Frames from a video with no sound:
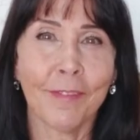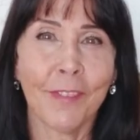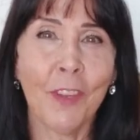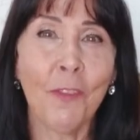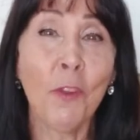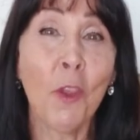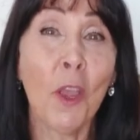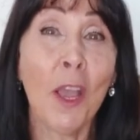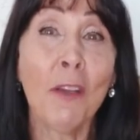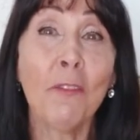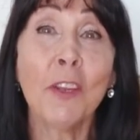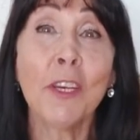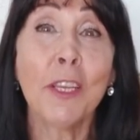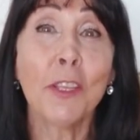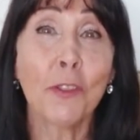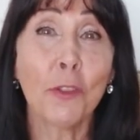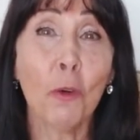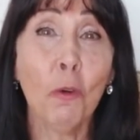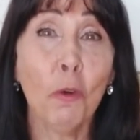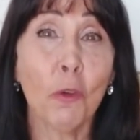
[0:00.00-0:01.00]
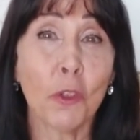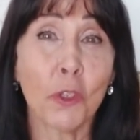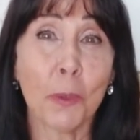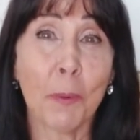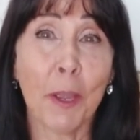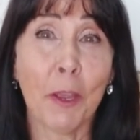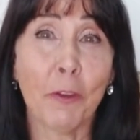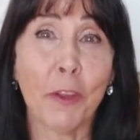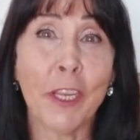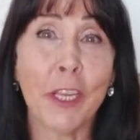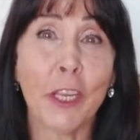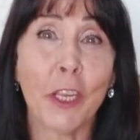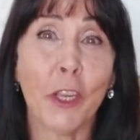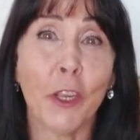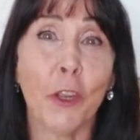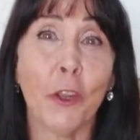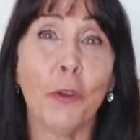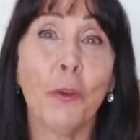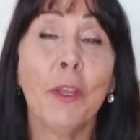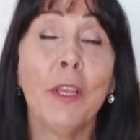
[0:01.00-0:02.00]
And if you have any thoughts about
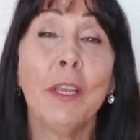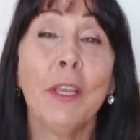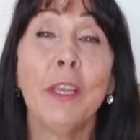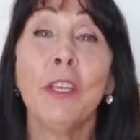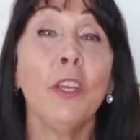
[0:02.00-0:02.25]
EQ,